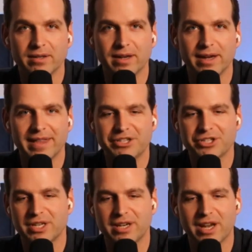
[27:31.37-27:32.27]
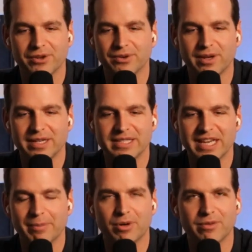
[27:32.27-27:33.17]
And that's just another
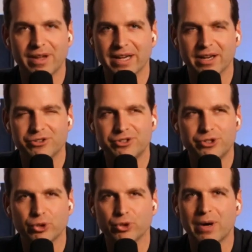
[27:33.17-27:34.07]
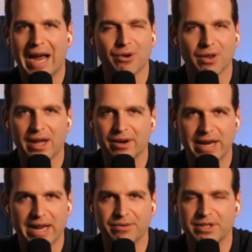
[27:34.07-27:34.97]
example of like a true outlier in
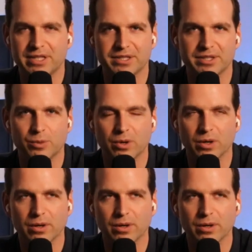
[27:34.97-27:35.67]
every sense of the word.